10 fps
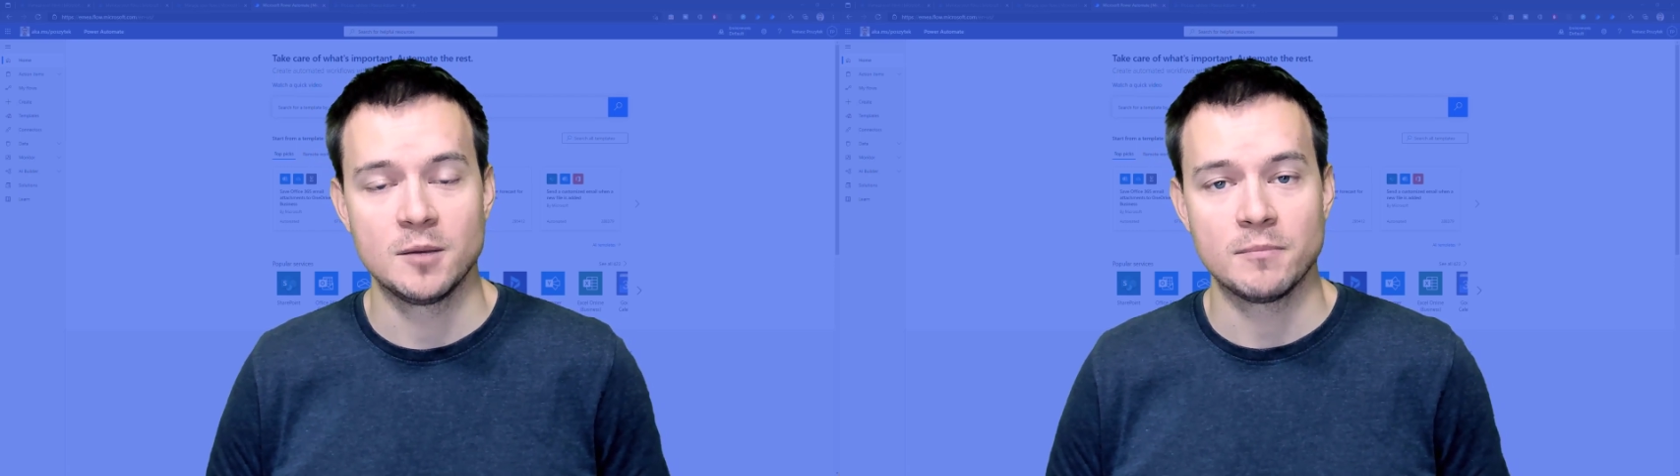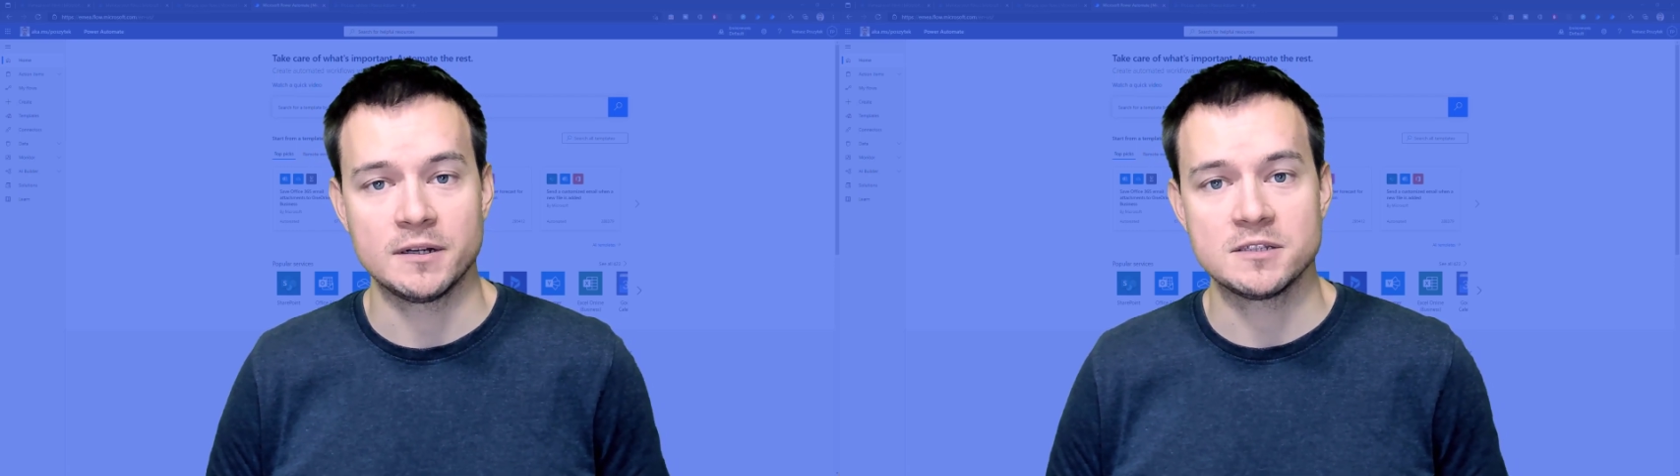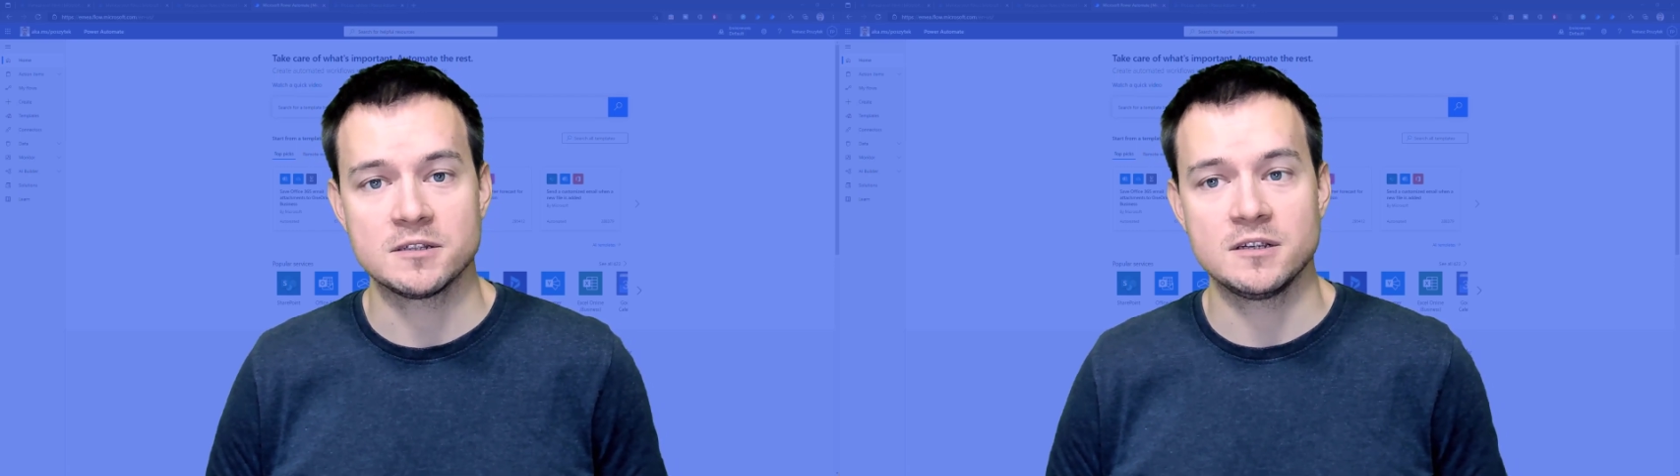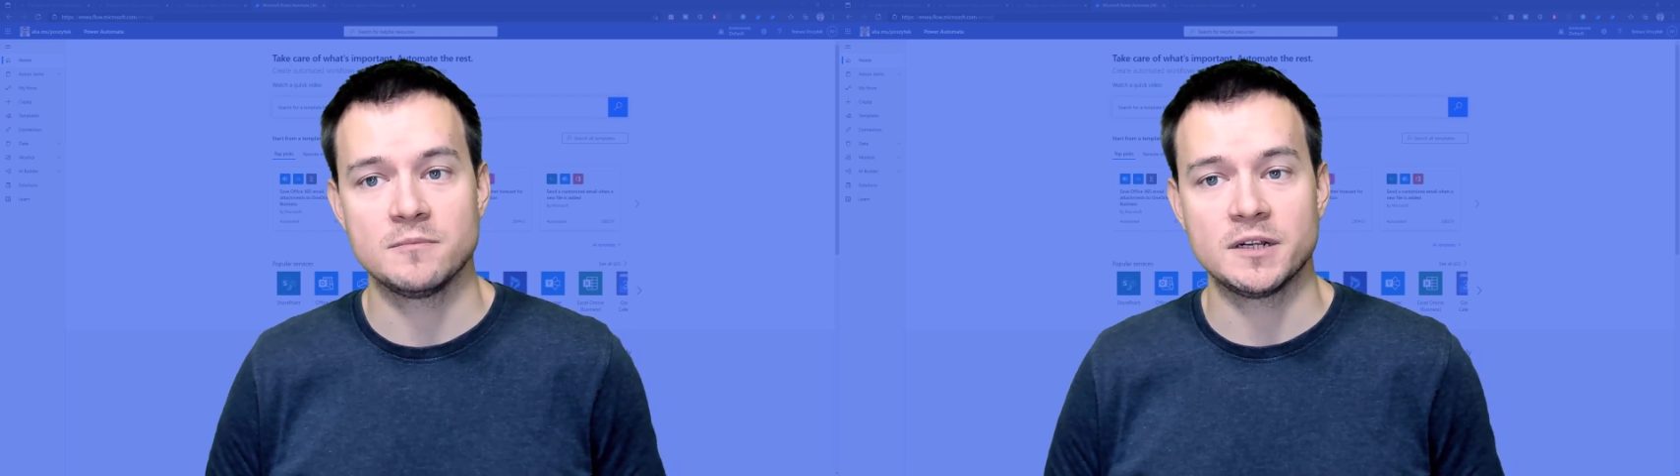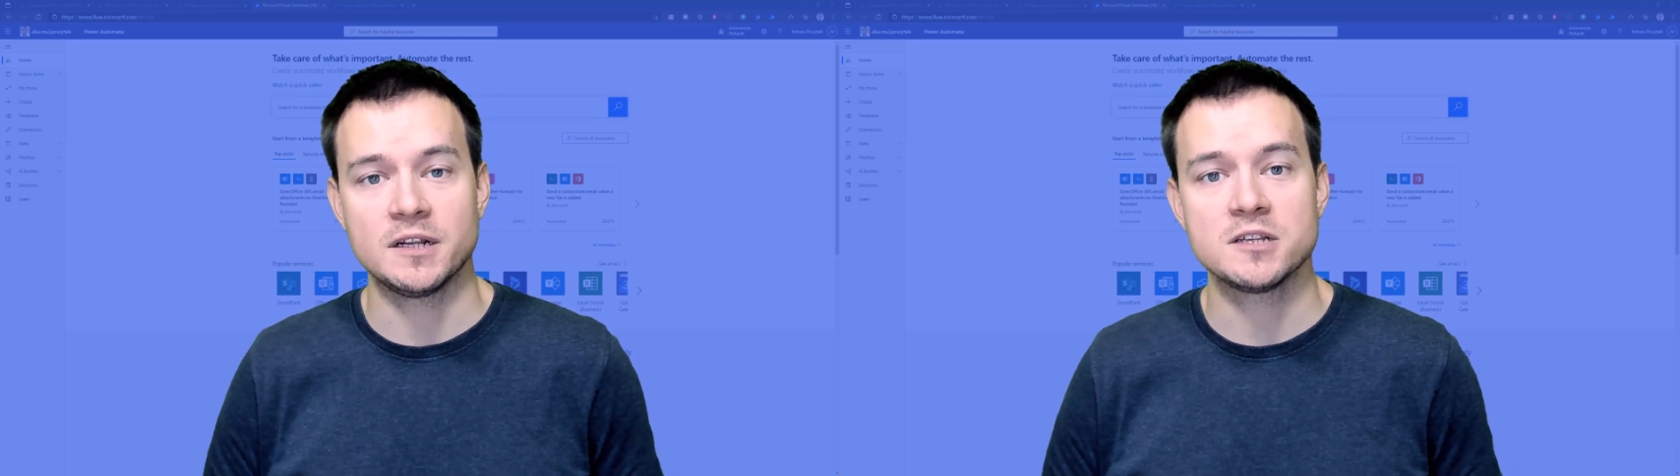but
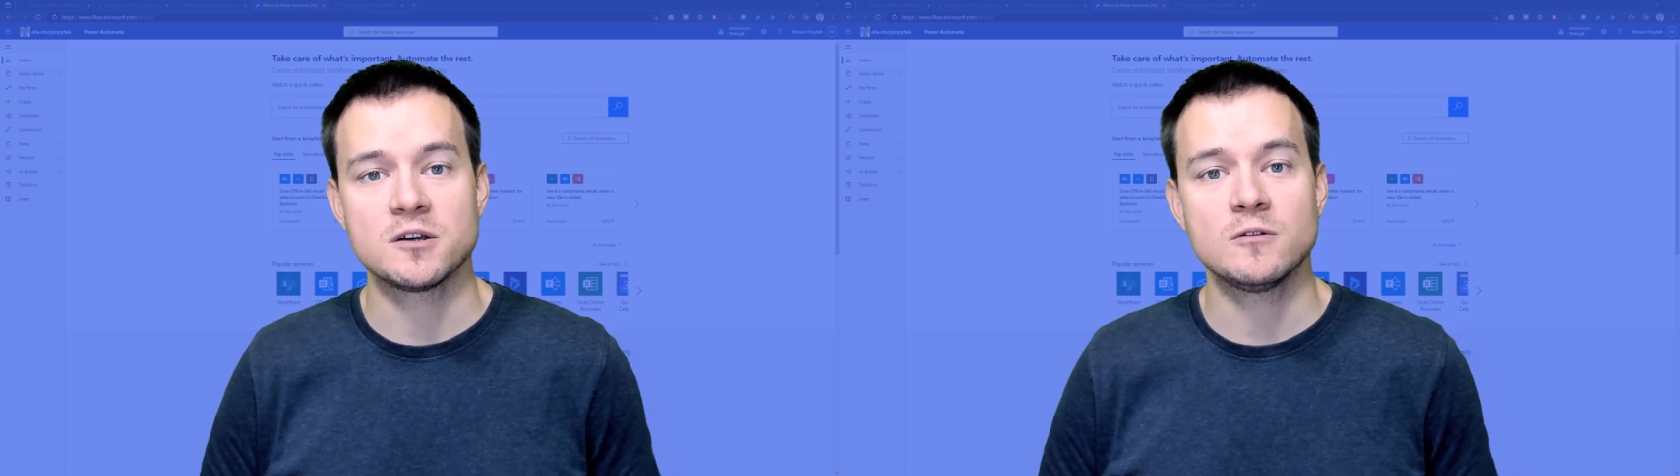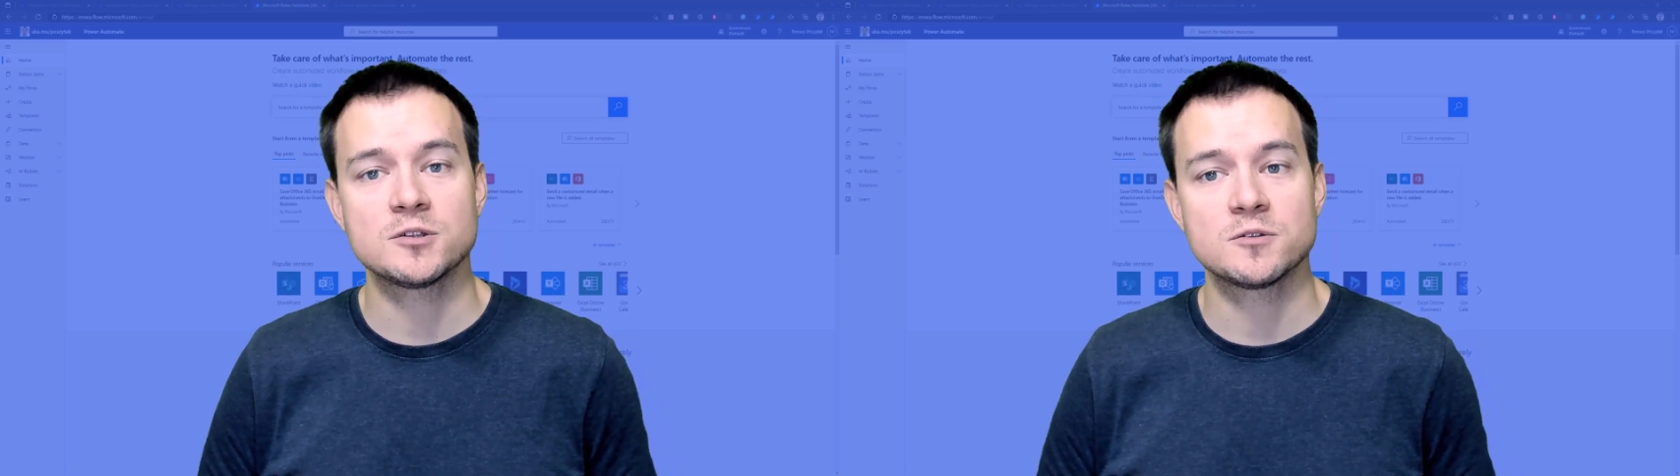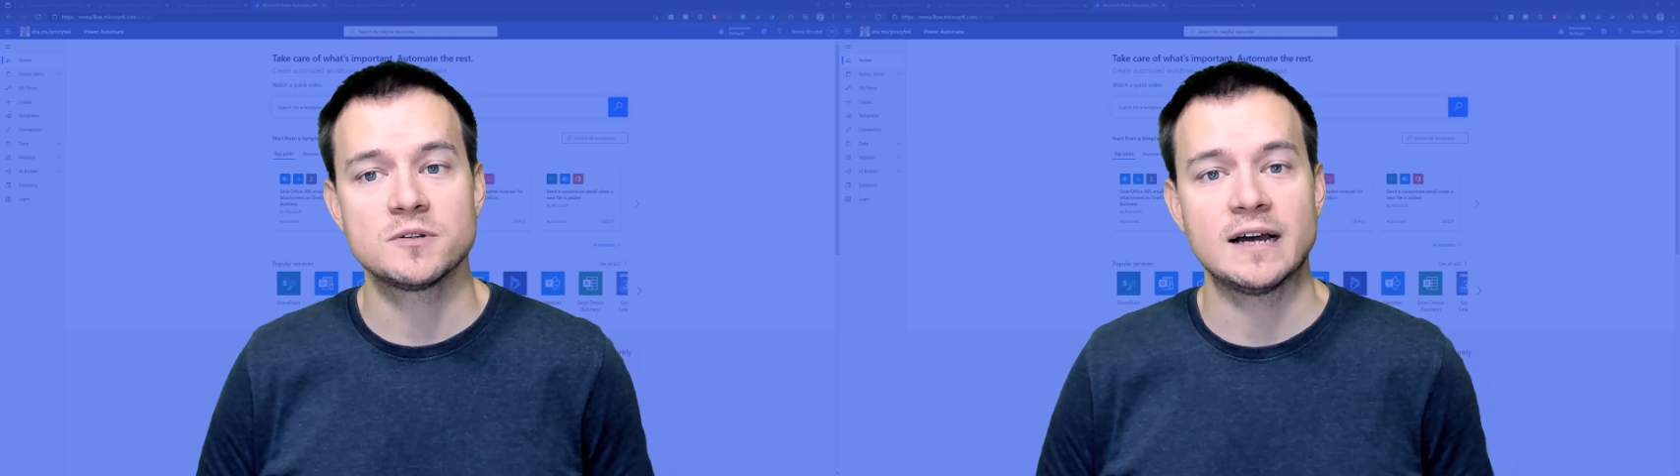it is also the